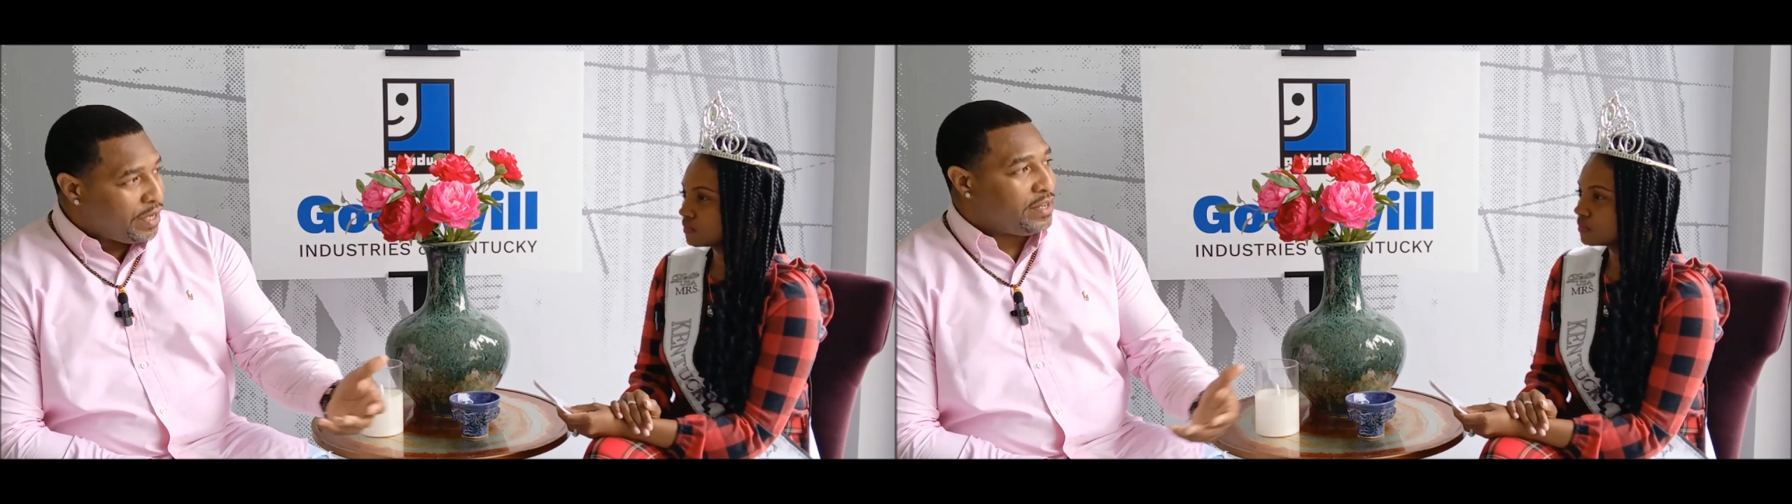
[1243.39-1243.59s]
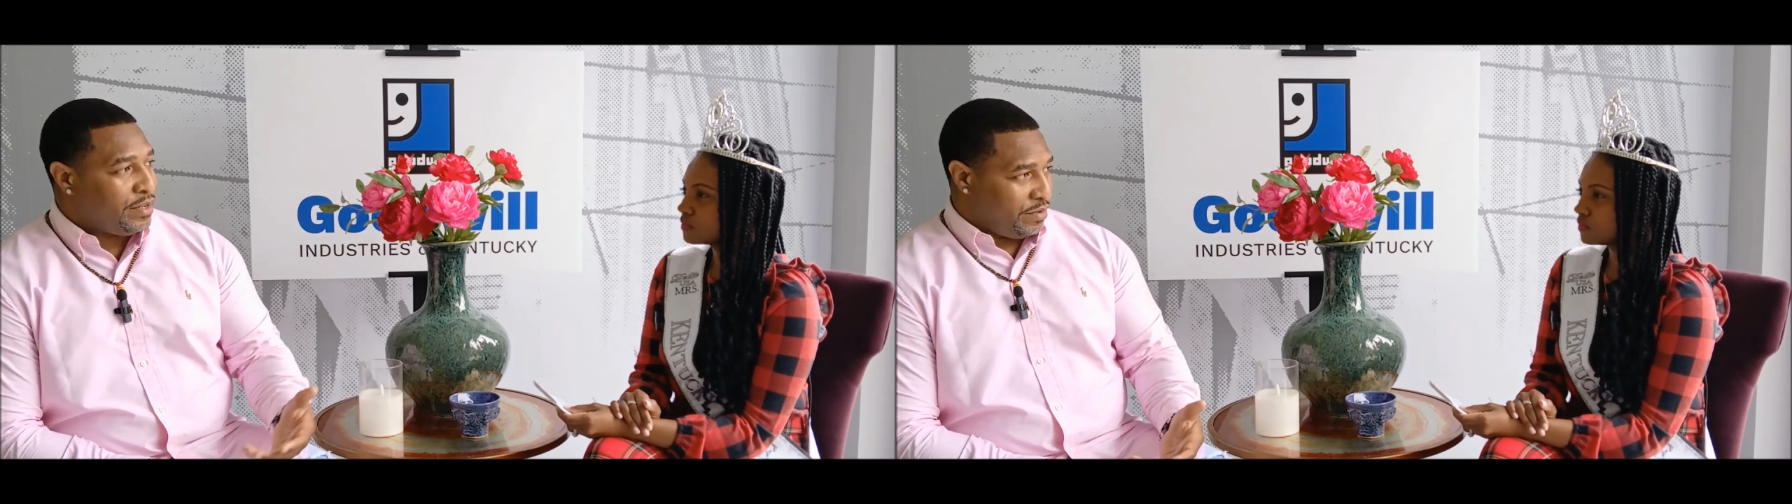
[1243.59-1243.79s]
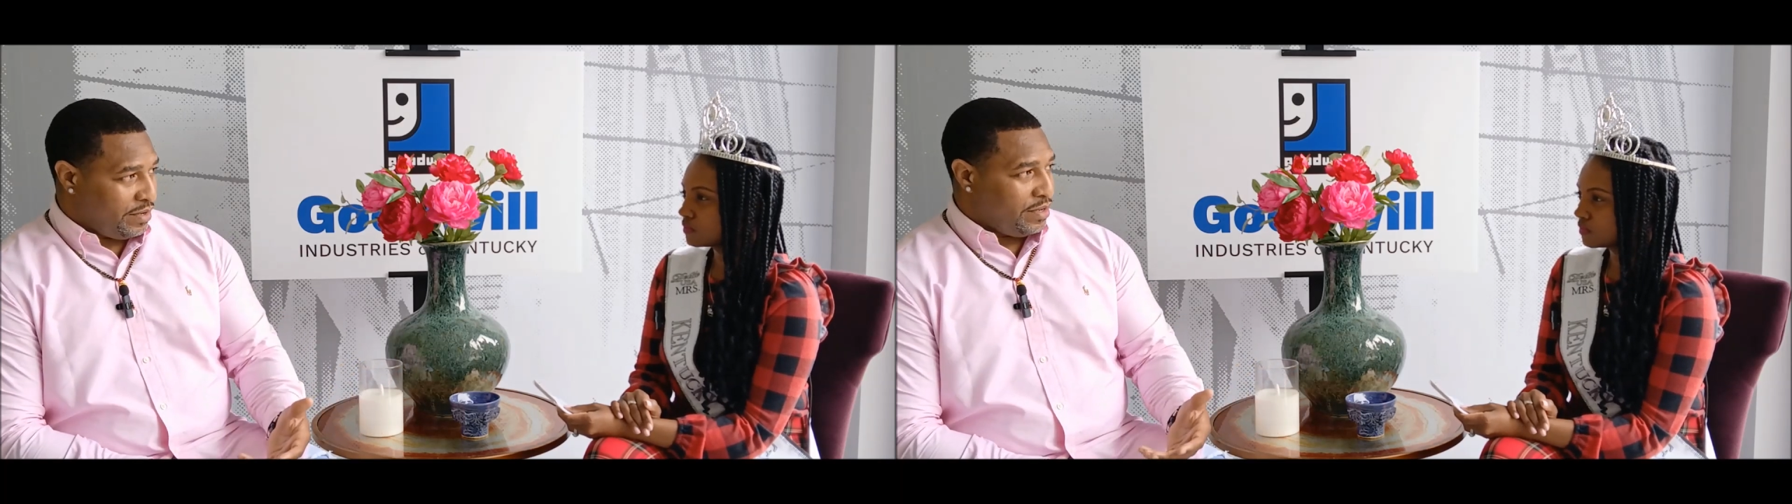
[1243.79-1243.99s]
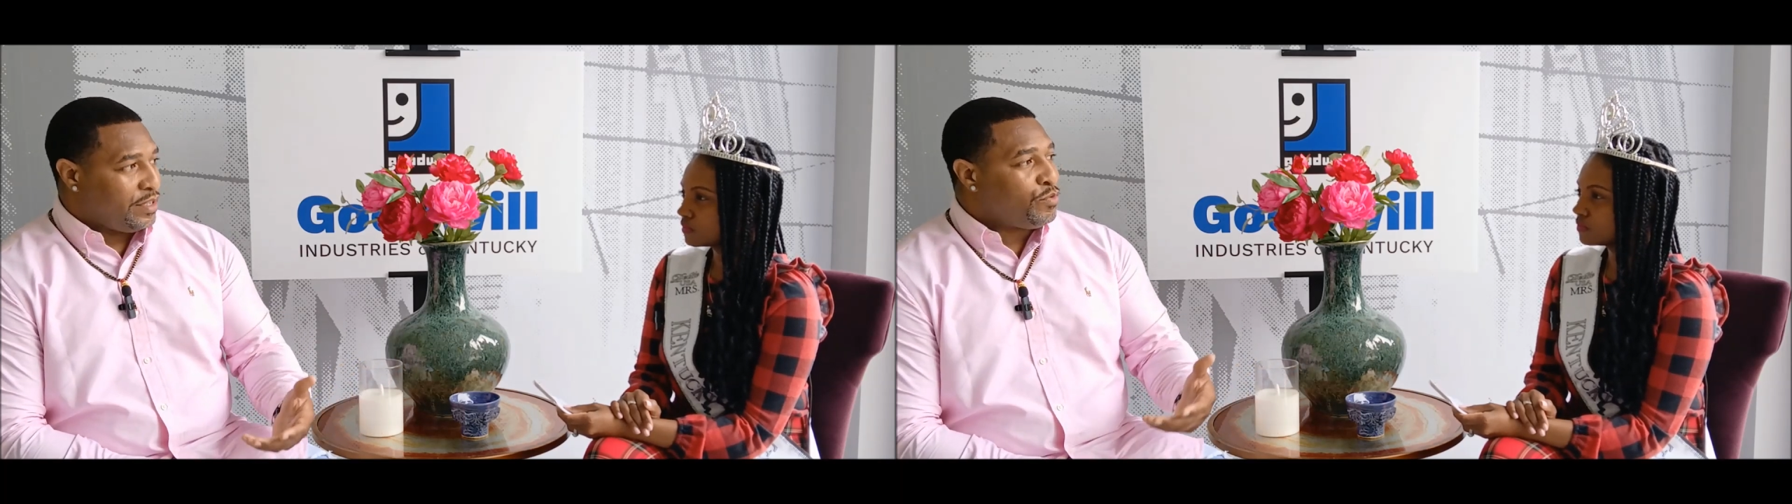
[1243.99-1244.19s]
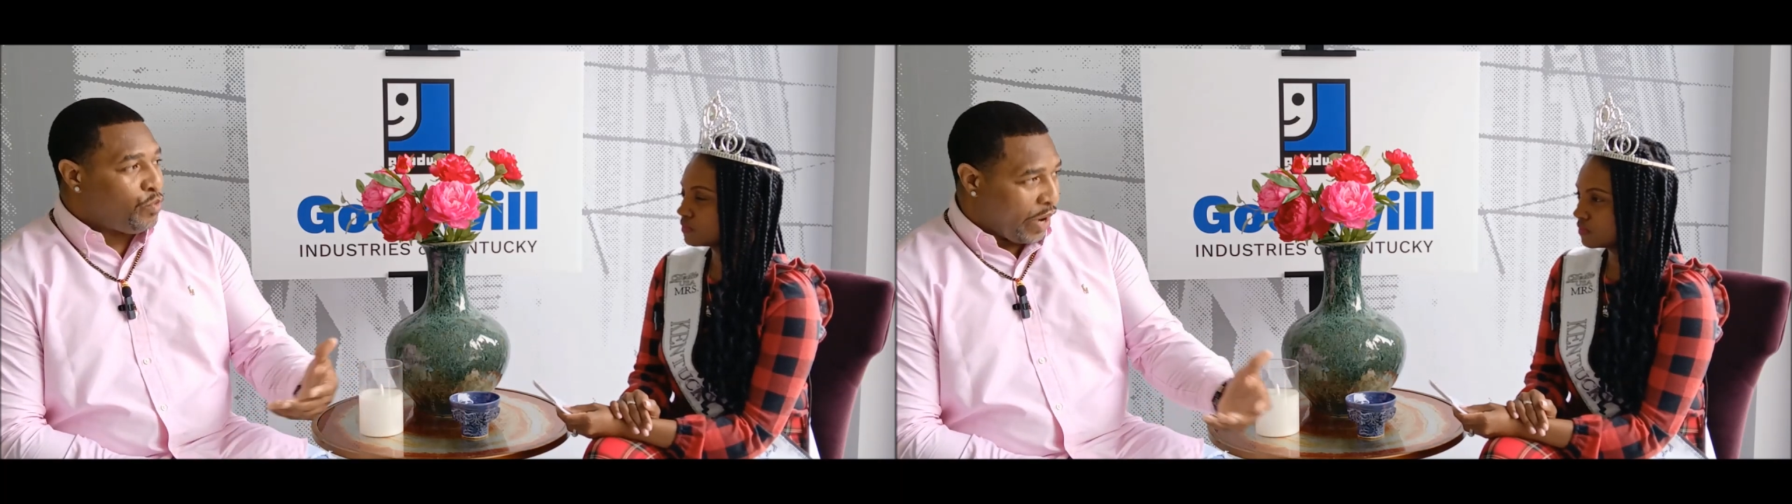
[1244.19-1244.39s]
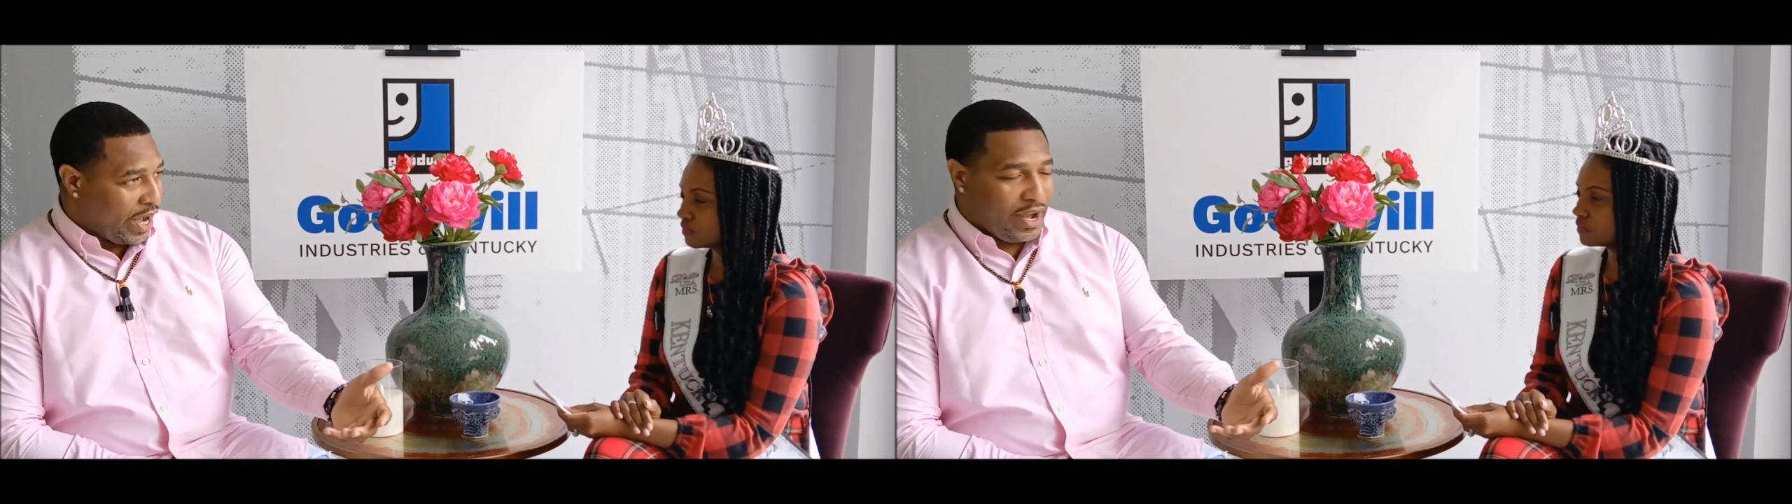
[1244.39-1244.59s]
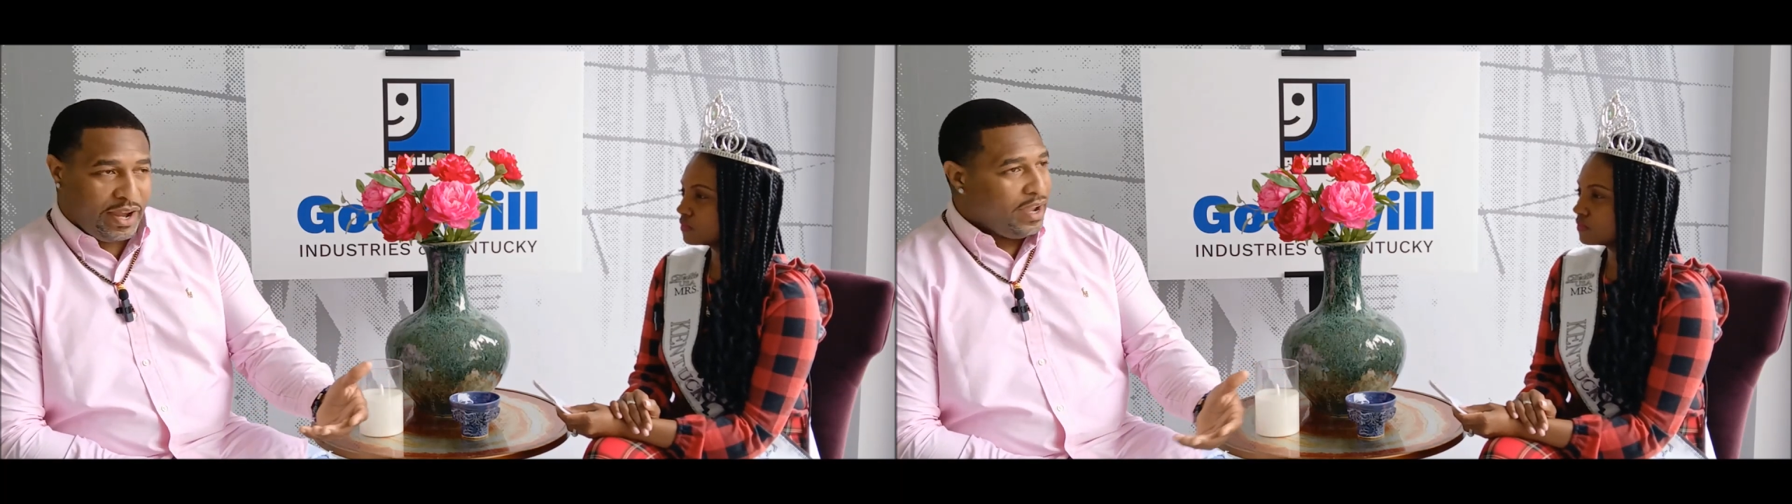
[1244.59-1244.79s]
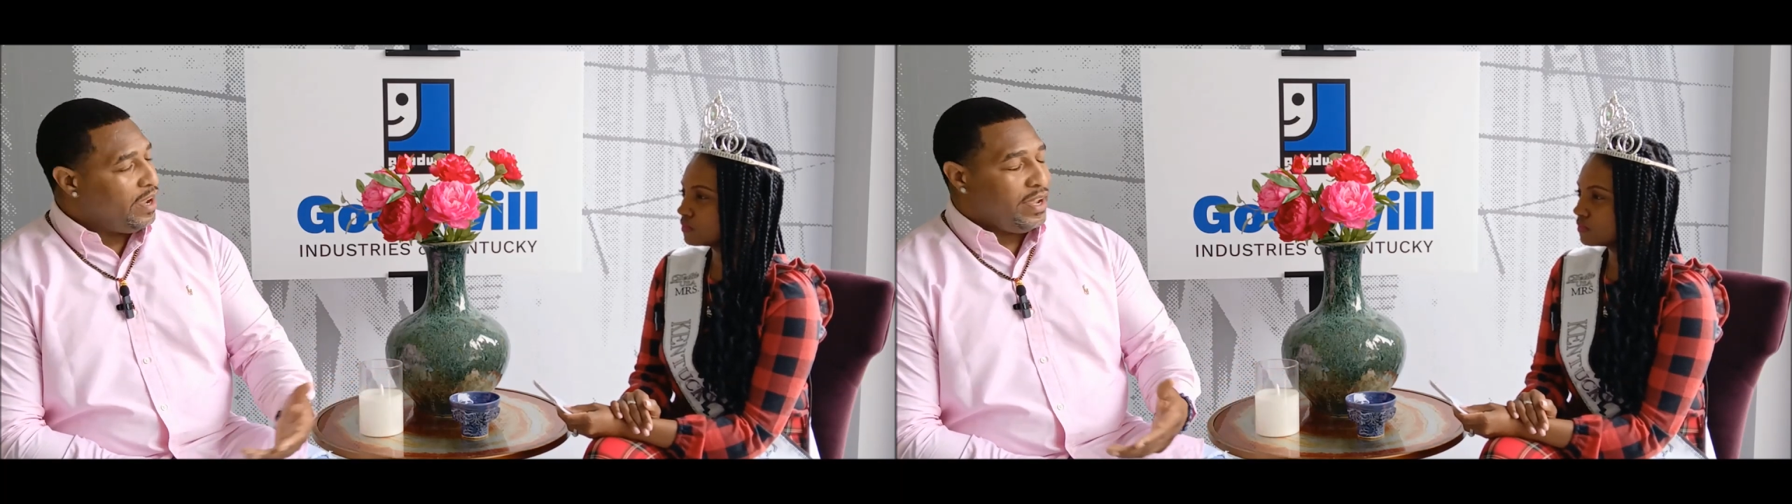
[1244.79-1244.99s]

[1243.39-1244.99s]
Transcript: me way.